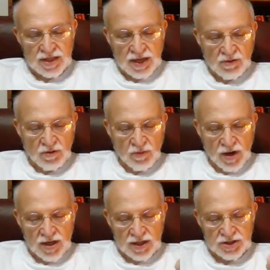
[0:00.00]
They were
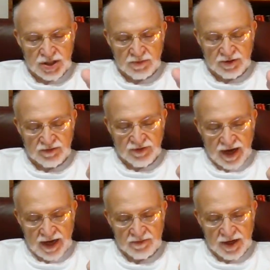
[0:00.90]
well
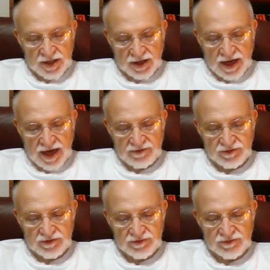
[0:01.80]
exemplified by the life
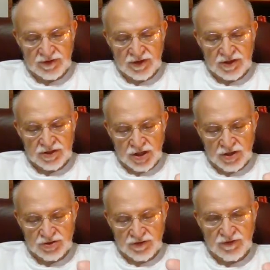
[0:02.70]
of
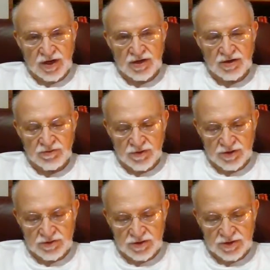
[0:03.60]
Joseph Cullen
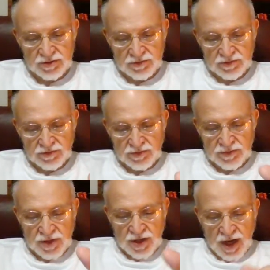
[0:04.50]
Root.
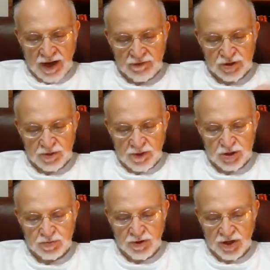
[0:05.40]
He was the
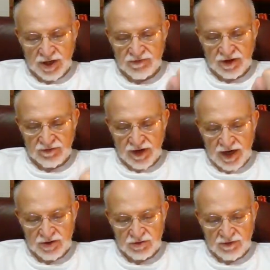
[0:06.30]
most prolific
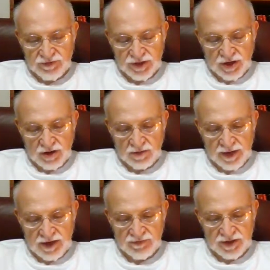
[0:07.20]
founder of fraternal
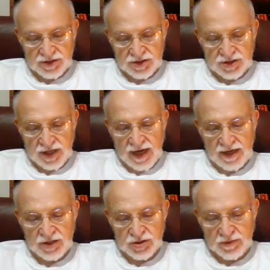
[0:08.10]
benefit
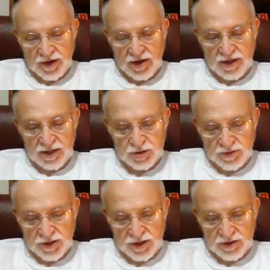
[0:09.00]
societies America has
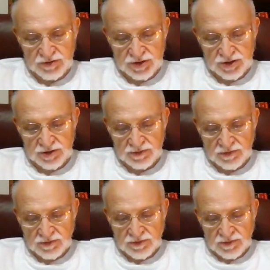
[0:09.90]
produced,
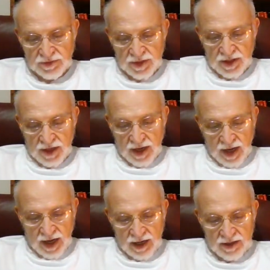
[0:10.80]

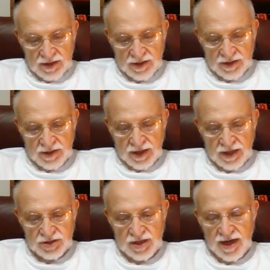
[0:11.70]
and
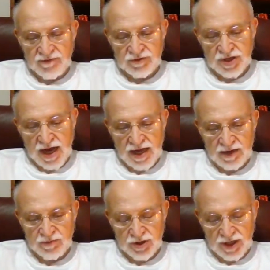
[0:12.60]
his life was highly
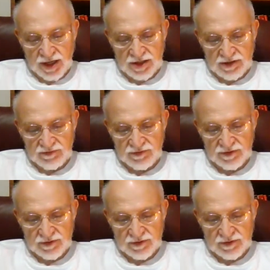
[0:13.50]
productive.